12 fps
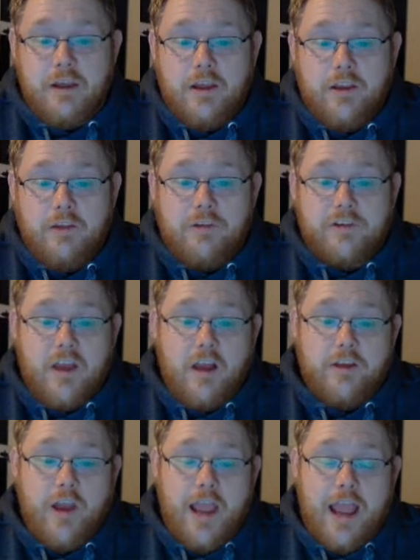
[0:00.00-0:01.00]
you
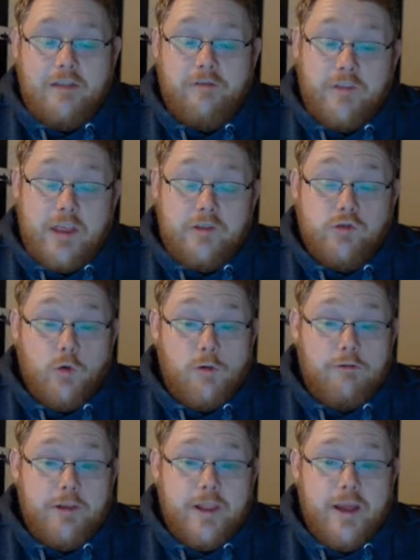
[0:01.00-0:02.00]
discard your hand and then draw
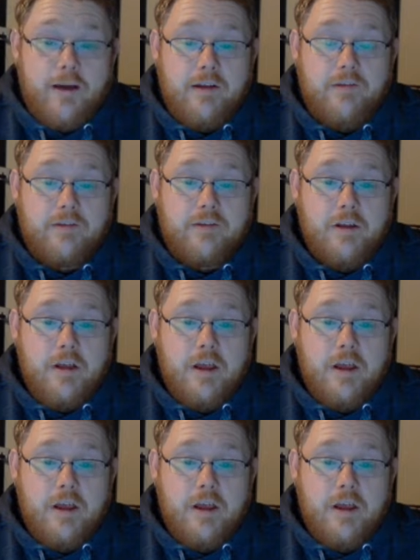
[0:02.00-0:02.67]
3 cards.